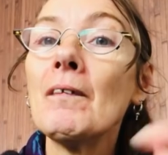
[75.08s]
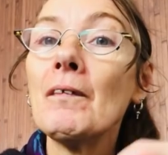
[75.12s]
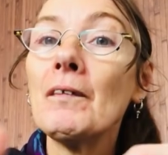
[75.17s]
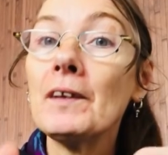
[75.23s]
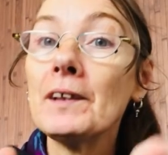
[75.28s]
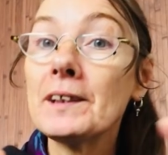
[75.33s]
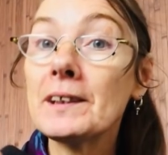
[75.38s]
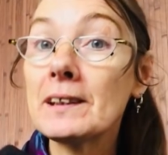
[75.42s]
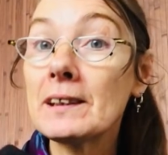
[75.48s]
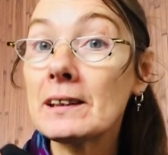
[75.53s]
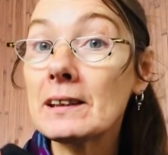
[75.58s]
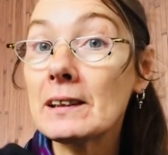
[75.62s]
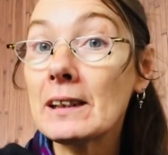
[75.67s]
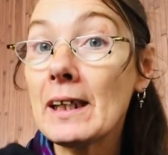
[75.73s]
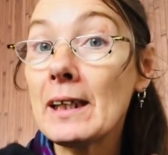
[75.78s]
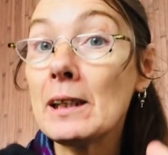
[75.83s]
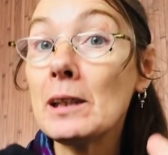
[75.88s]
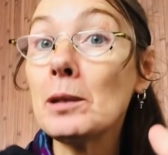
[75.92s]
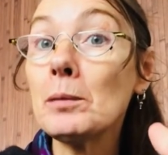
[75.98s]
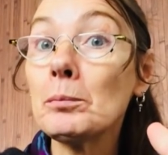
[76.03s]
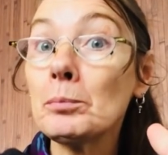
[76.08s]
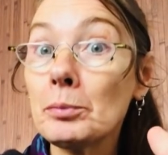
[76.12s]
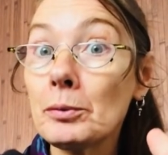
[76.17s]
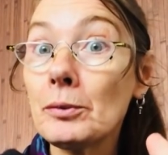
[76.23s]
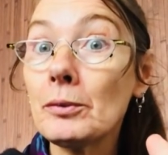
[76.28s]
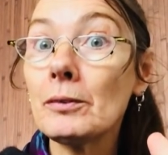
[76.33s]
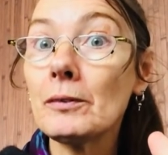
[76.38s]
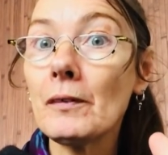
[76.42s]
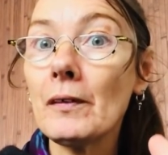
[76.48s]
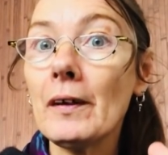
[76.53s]
the scalp,
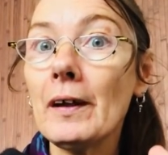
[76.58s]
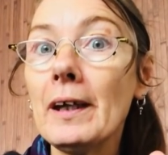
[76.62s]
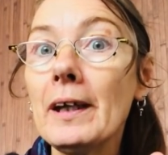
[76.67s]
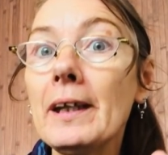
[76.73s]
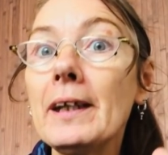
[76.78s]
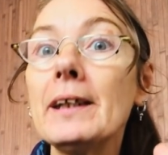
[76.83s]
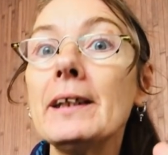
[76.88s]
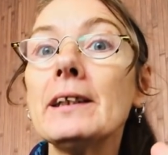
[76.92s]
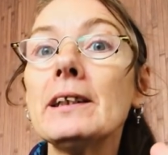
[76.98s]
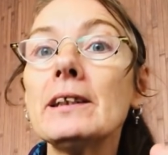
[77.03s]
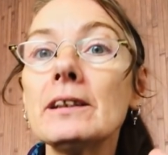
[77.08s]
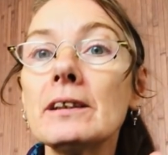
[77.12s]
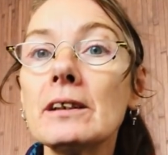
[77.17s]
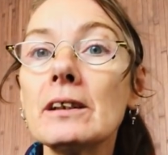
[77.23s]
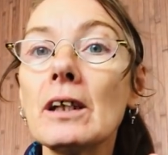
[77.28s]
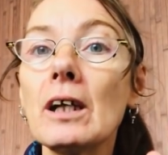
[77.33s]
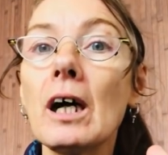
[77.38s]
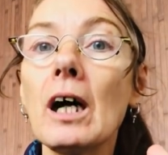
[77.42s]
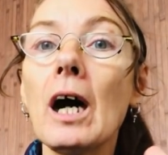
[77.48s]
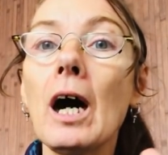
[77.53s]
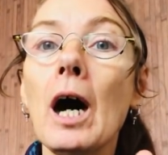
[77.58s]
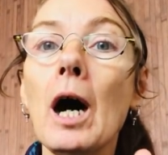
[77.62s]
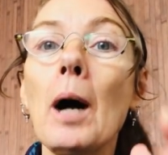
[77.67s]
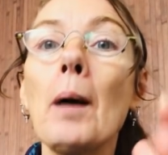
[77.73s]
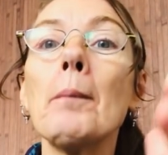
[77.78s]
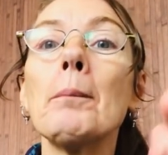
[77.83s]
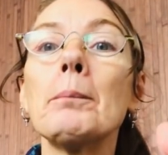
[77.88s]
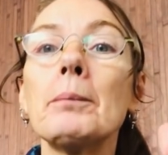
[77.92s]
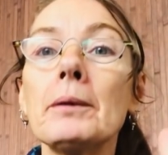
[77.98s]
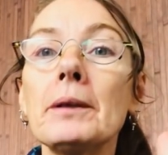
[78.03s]
the head,
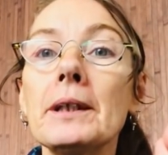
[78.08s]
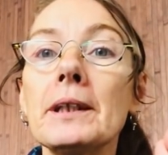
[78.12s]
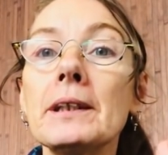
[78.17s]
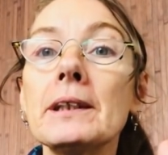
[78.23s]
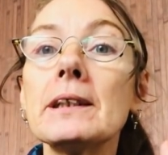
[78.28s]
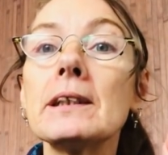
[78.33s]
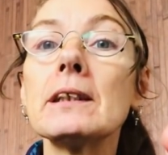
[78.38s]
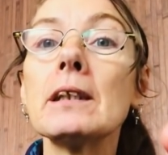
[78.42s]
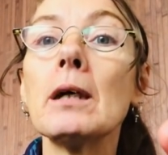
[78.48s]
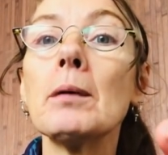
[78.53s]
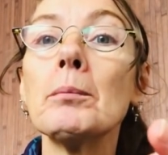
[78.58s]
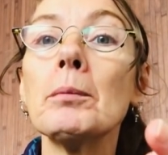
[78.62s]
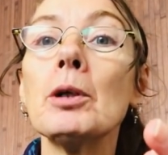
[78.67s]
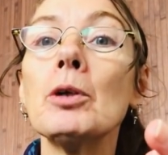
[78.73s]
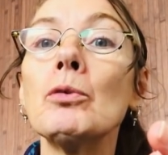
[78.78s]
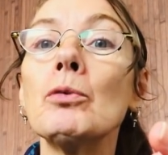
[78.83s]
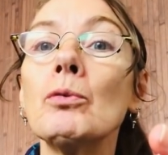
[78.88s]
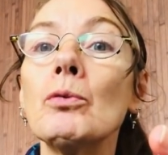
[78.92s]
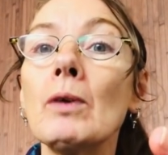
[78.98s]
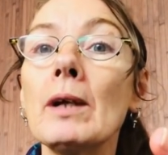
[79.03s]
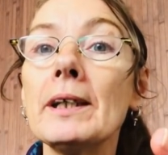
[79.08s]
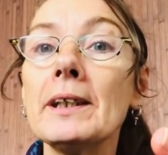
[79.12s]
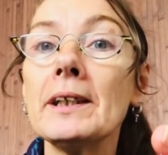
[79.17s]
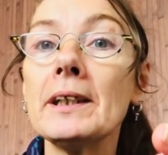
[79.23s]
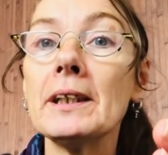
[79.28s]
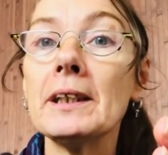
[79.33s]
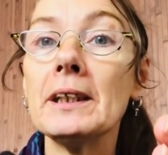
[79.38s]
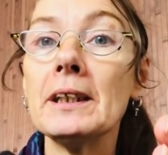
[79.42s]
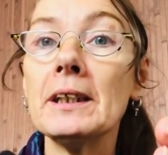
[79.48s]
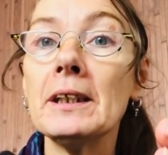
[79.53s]
up in some
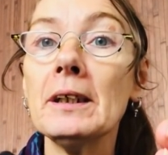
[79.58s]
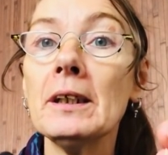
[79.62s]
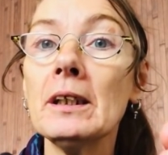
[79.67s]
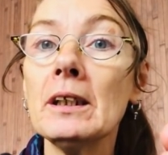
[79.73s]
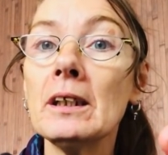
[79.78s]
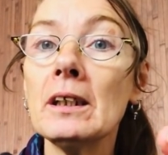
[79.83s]
Reiki